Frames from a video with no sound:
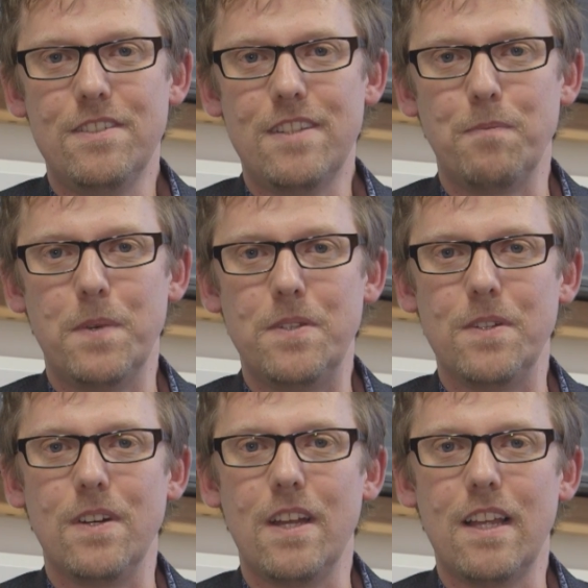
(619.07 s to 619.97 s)

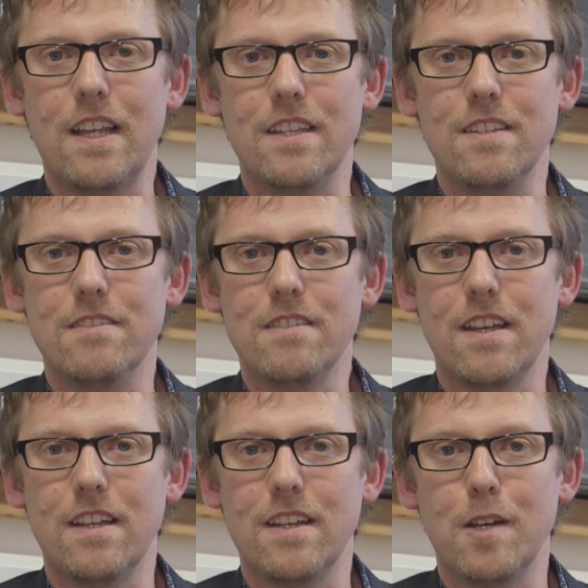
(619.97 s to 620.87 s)
temperature is
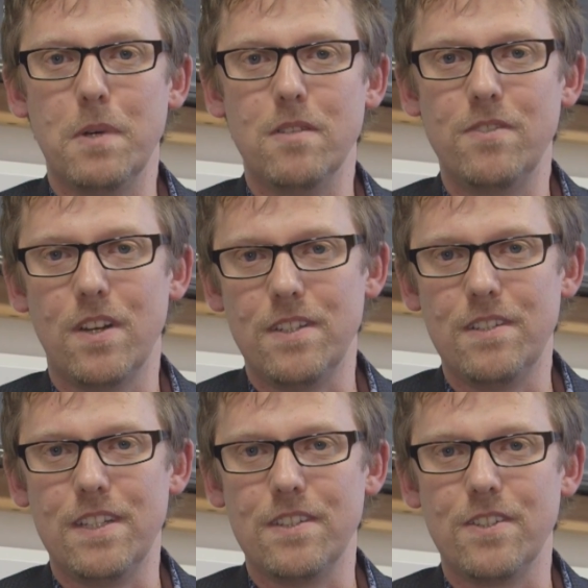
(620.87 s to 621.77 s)
above
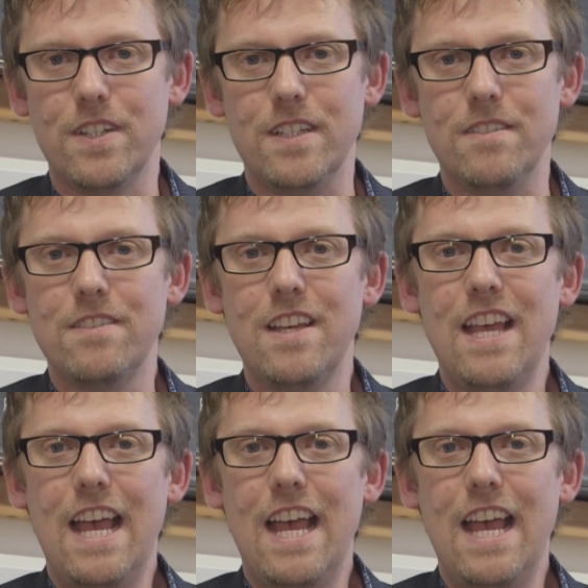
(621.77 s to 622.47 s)
19 degrees.